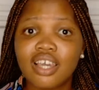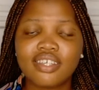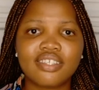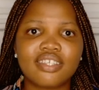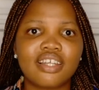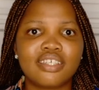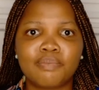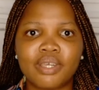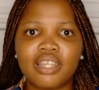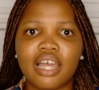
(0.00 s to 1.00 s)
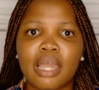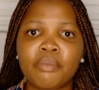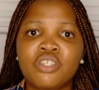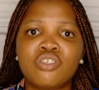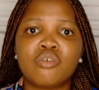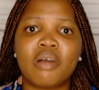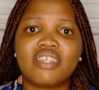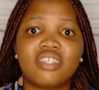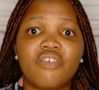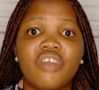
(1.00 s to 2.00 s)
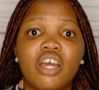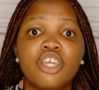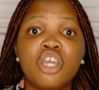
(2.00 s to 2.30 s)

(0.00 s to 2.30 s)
Sincerely speaking, I am going to do myself that